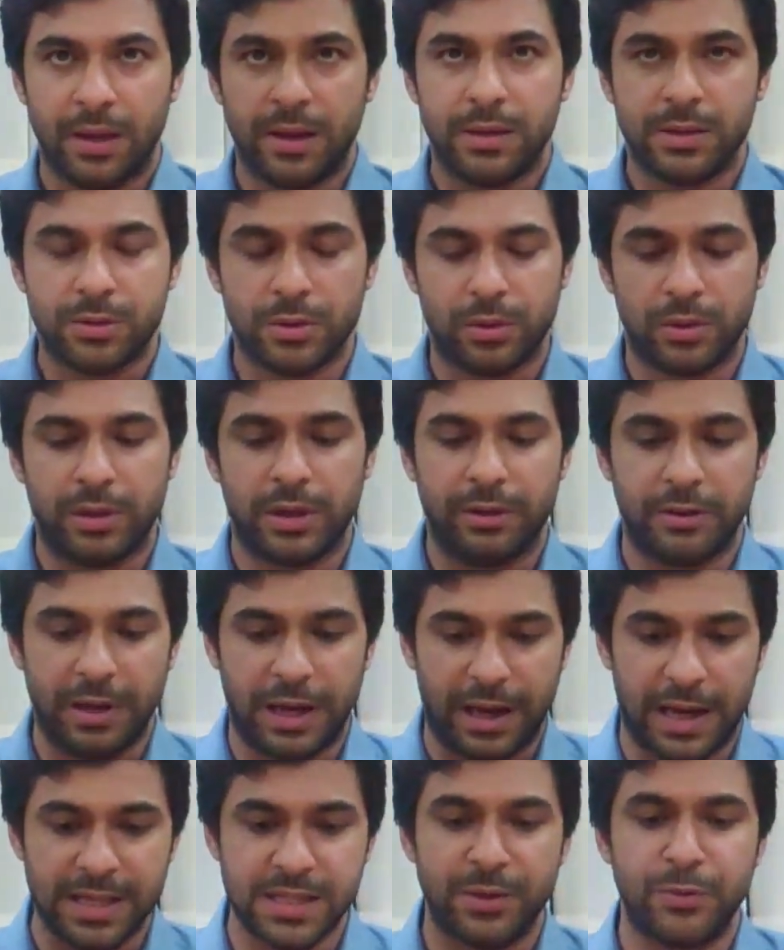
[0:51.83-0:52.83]
So,
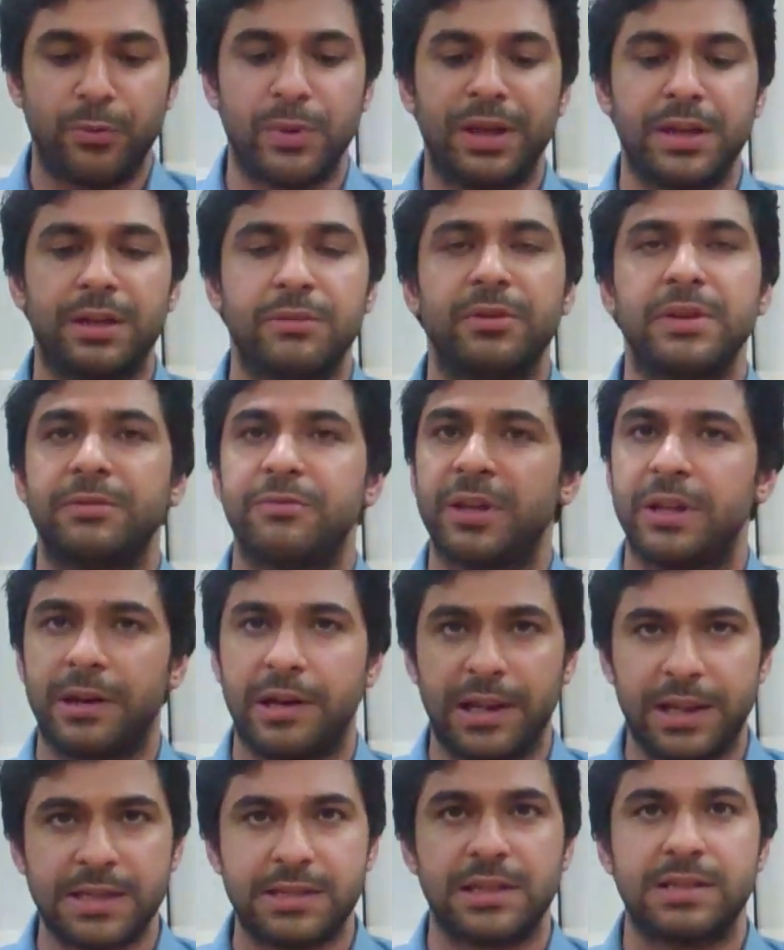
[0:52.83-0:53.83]
as and when we
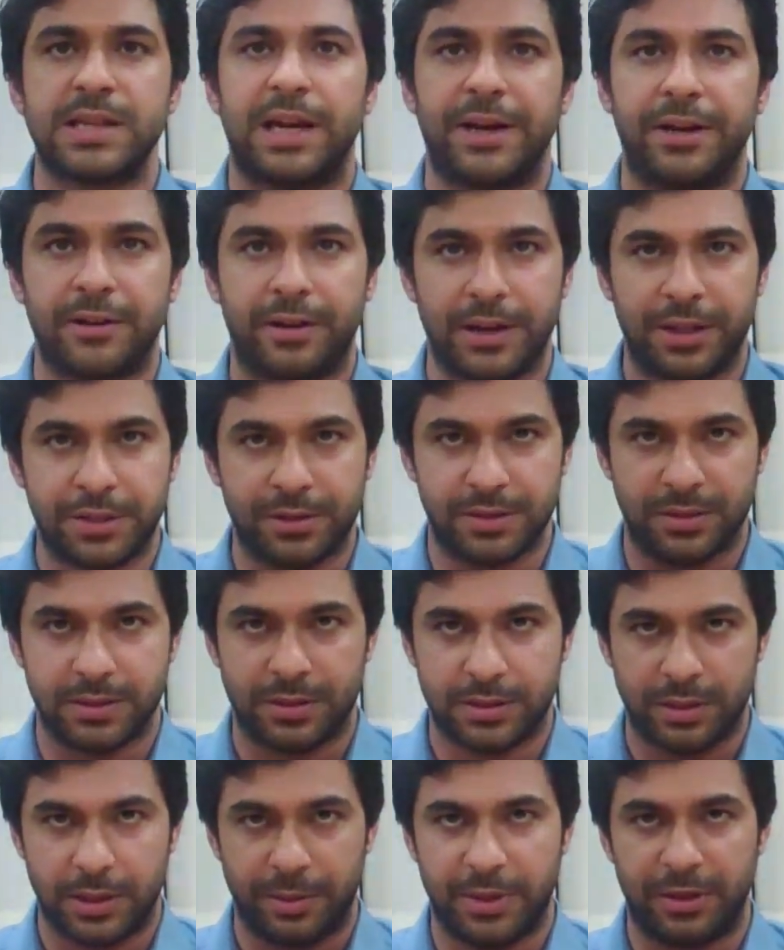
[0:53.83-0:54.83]
release these
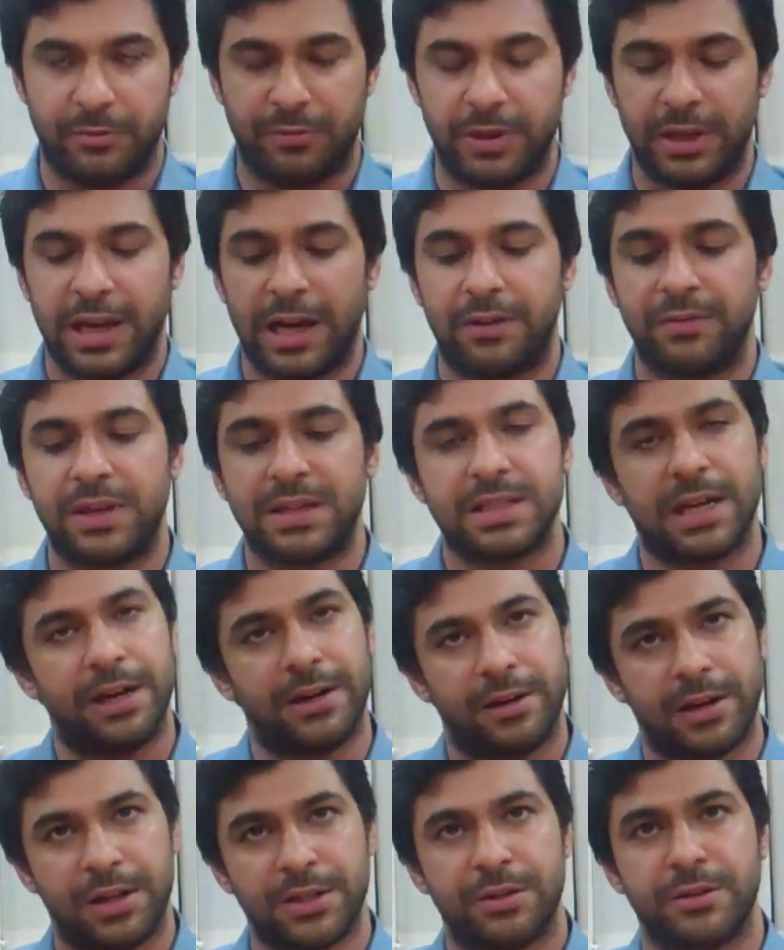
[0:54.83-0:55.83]
iterations, I mean, we have these
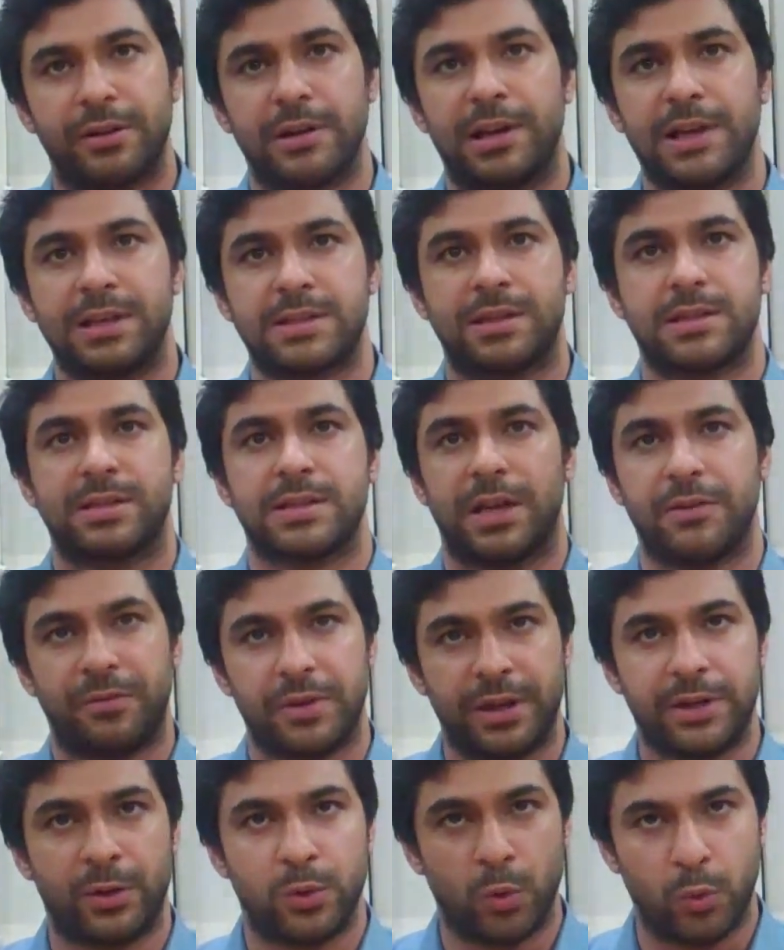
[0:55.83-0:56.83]
iteration releases
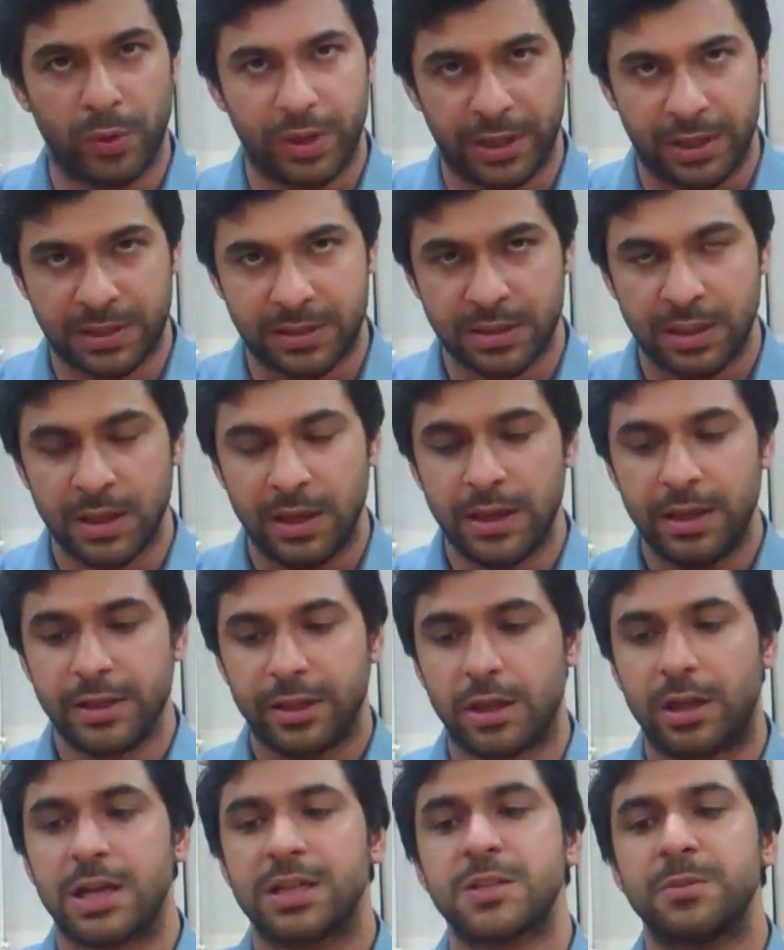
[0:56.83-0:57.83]
every 2 weeks,
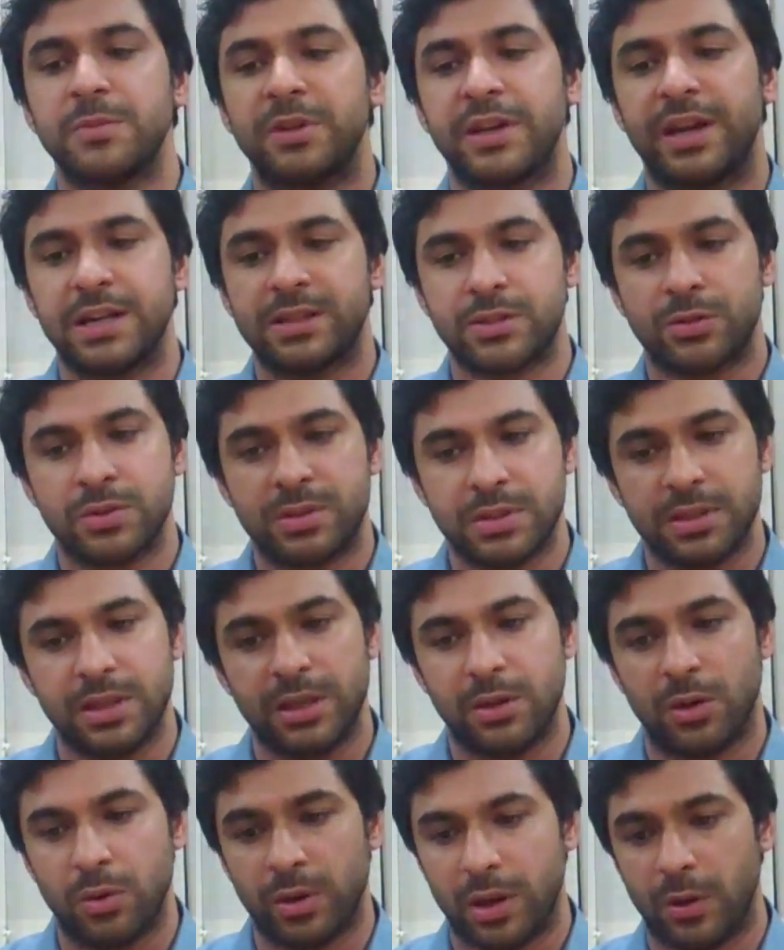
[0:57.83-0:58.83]
the customer gets to
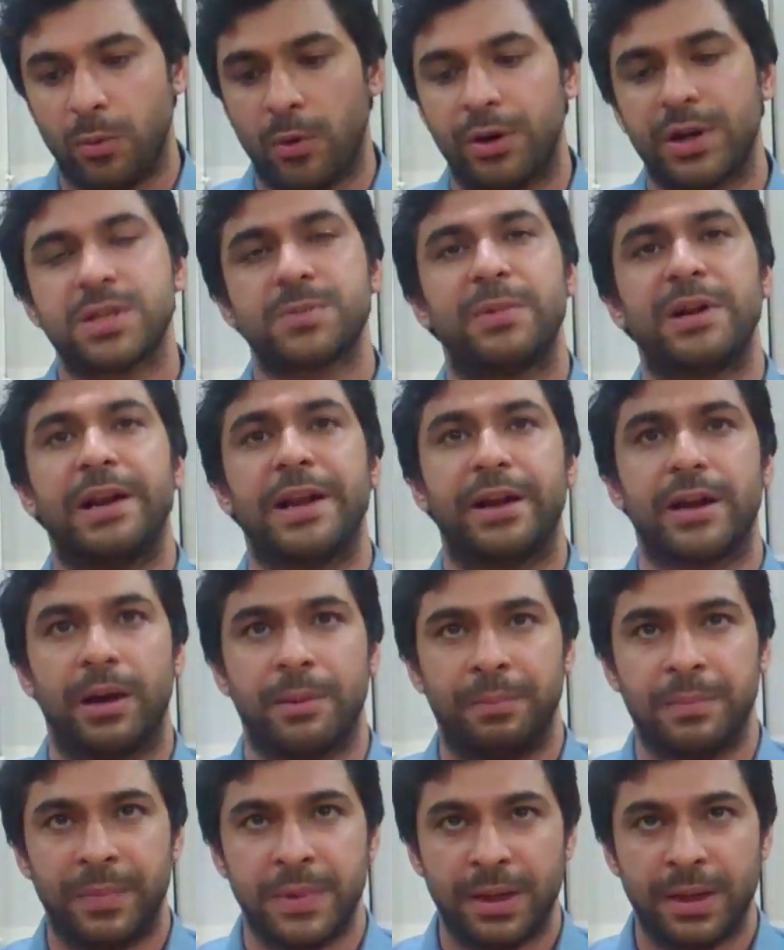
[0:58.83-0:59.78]
see, okay, what is building up,